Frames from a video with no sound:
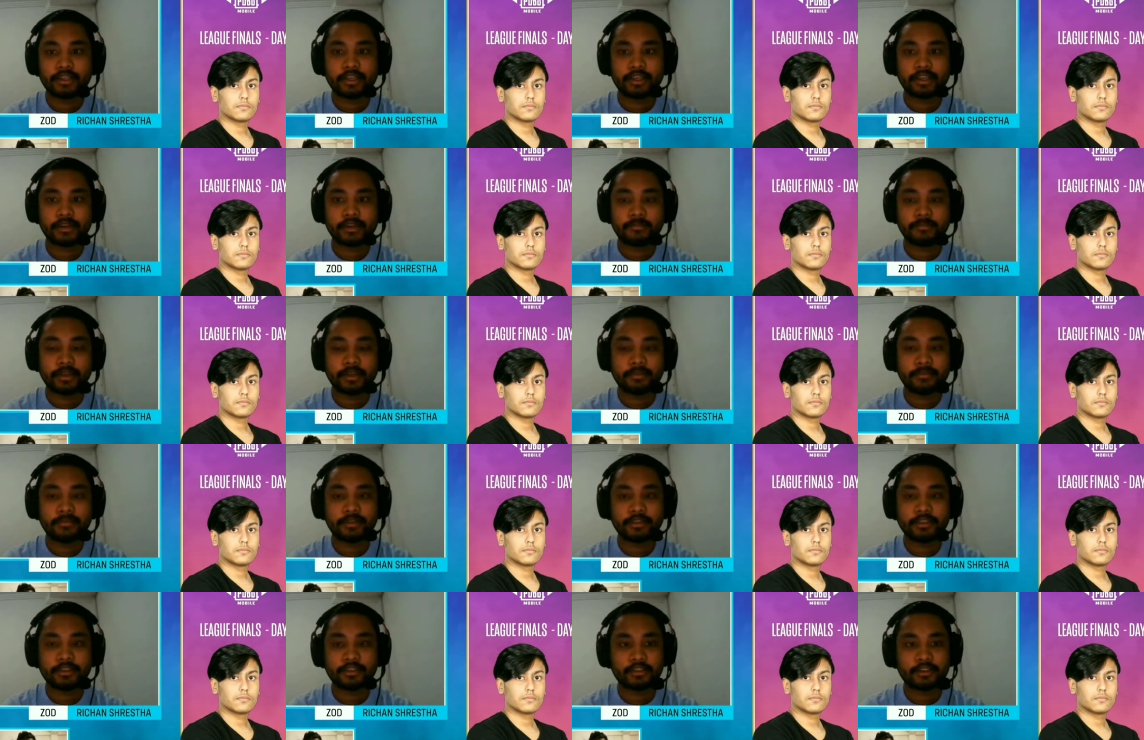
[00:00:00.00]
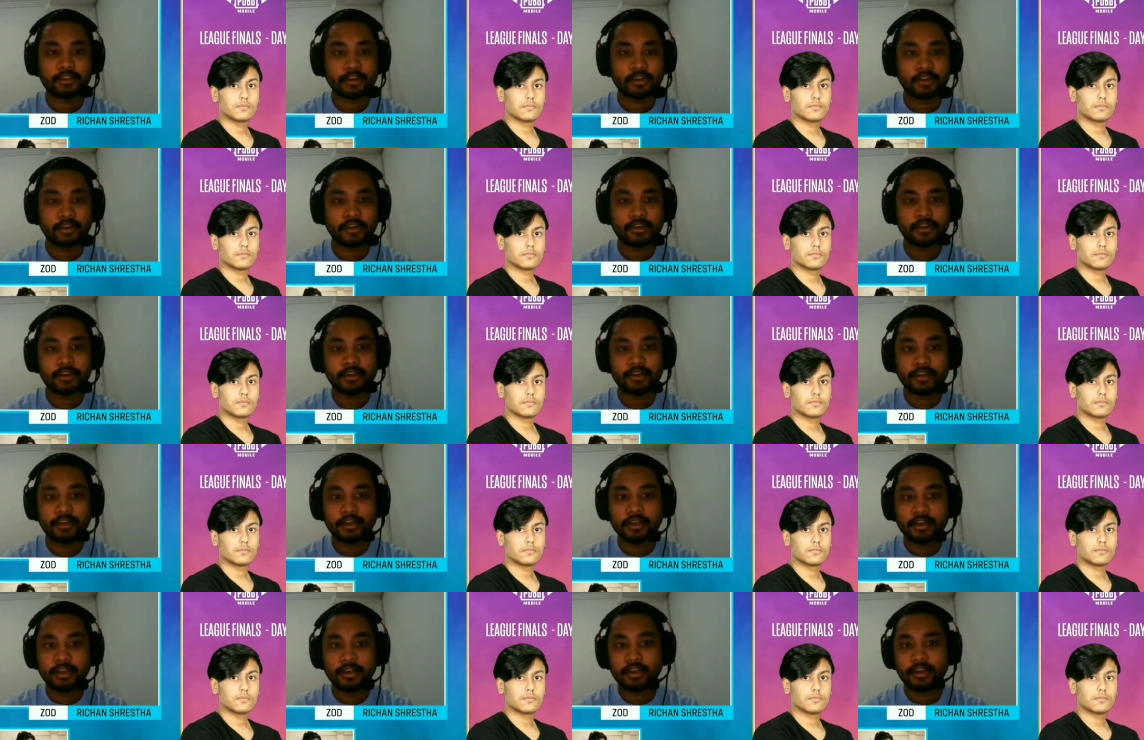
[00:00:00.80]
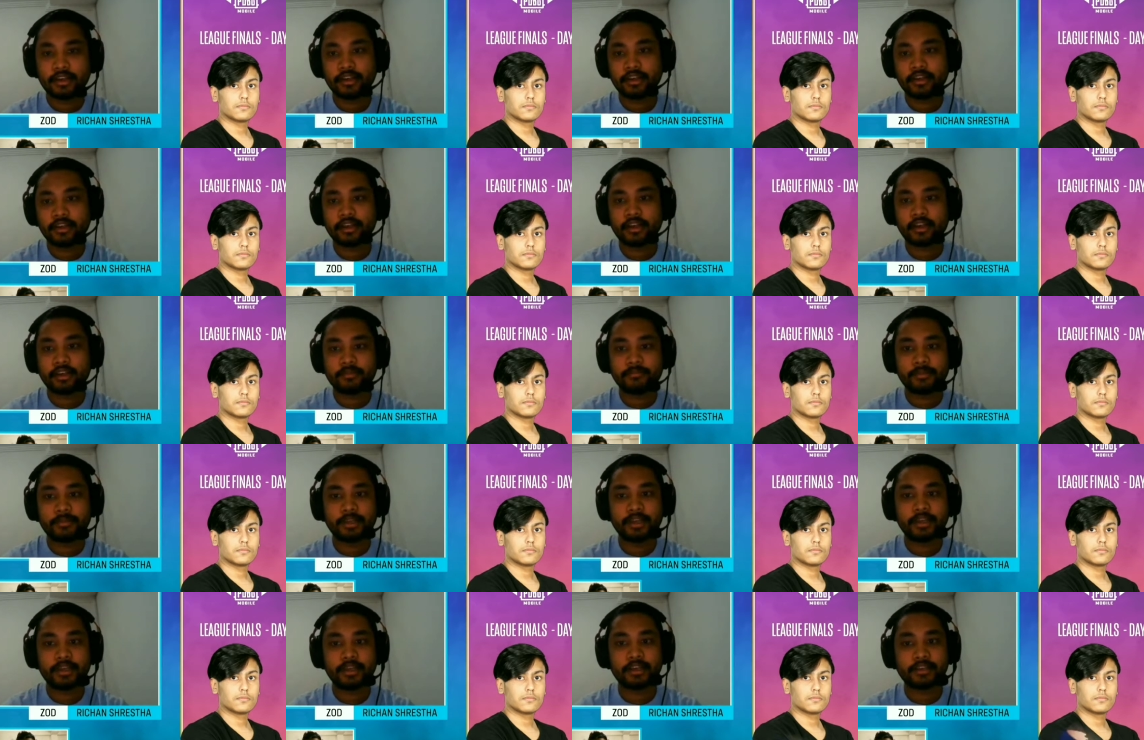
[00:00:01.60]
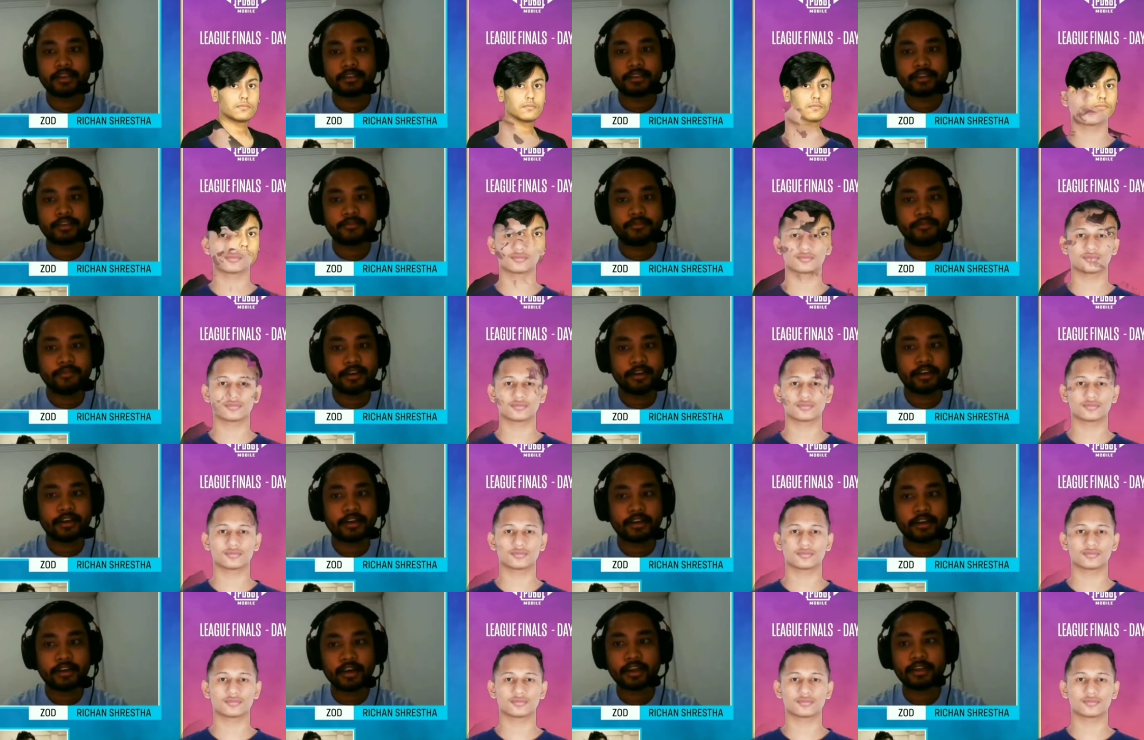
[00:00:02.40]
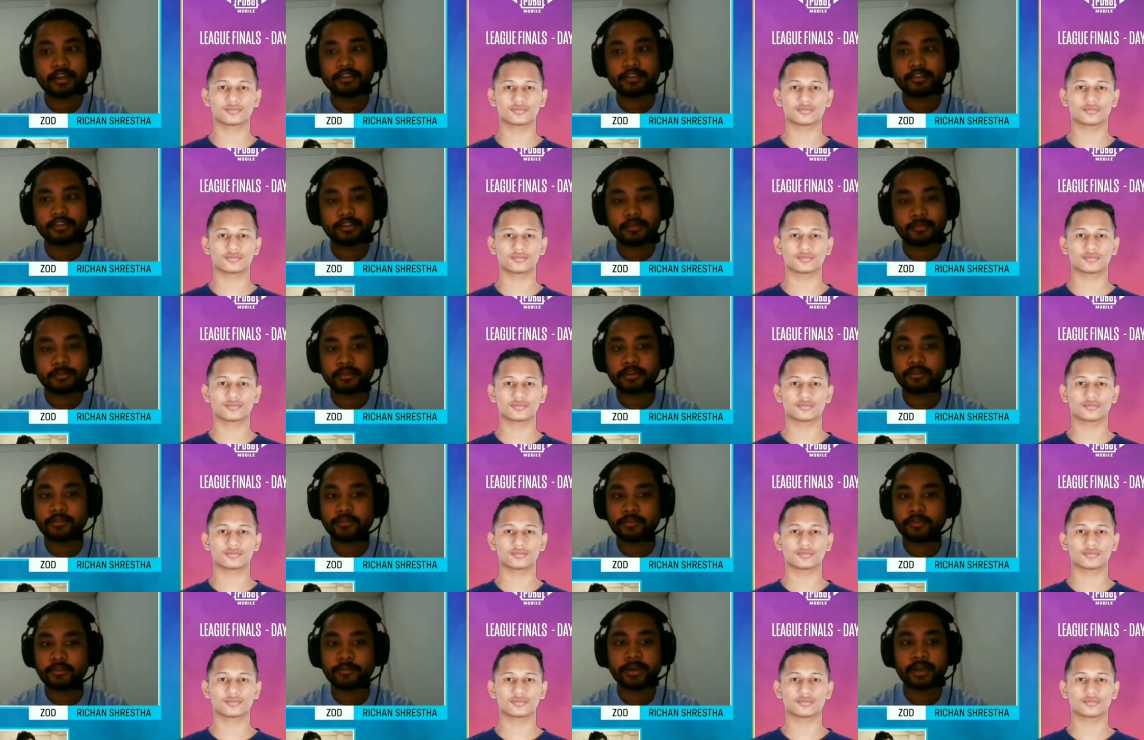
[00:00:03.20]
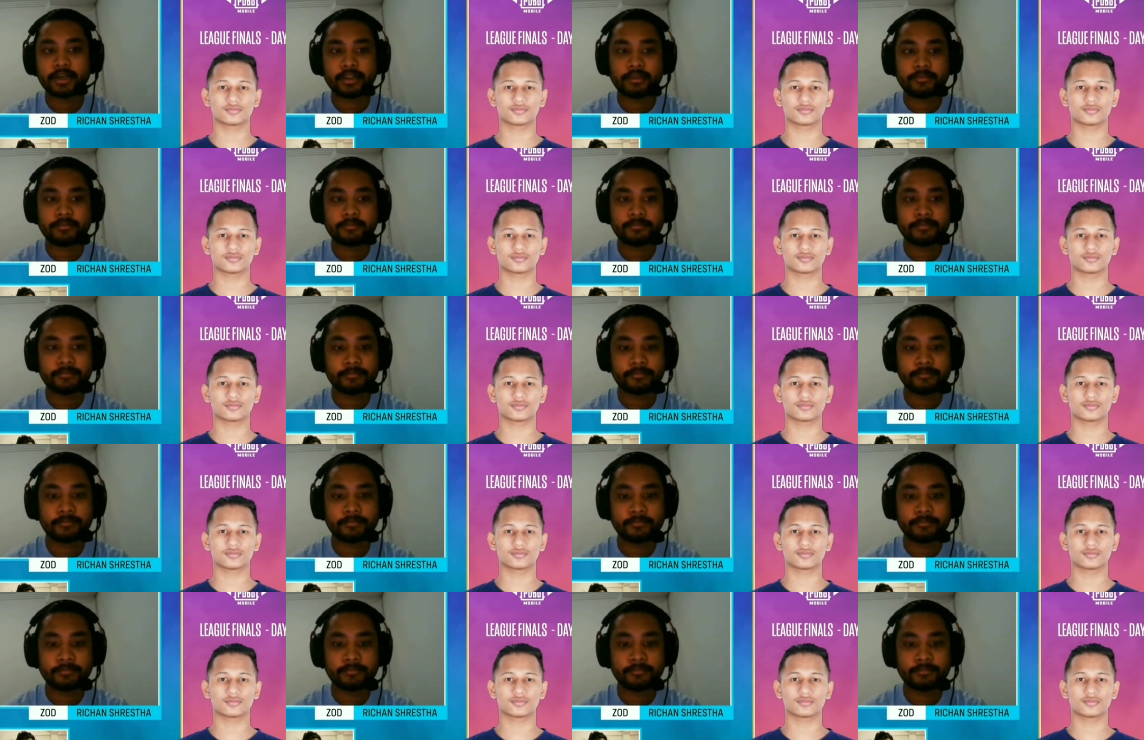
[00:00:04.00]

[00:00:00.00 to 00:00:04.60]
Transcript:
Speaker 1: in-game name is Zod and I play as a filter and supporter for my team.